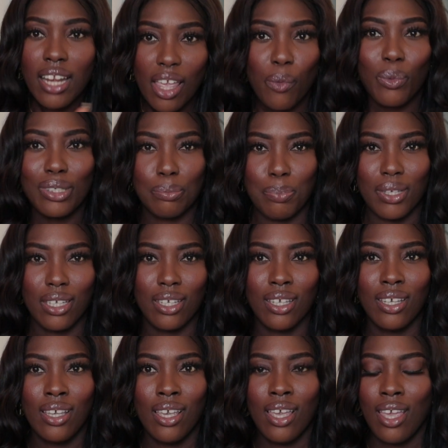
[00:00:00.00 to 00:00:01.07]
it would be.
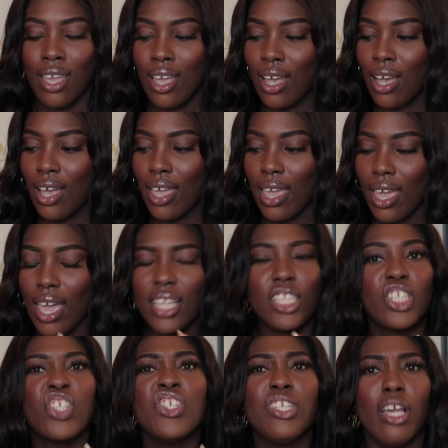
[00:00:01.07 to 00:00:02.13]

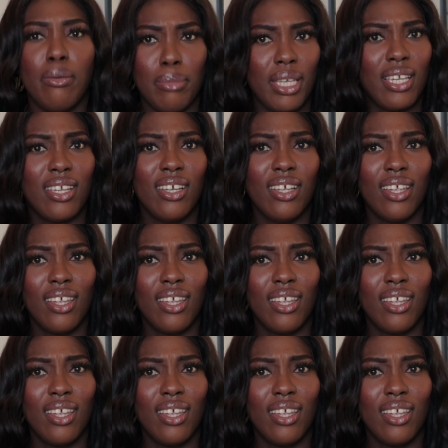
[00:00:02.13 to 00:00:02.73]
It's yummy.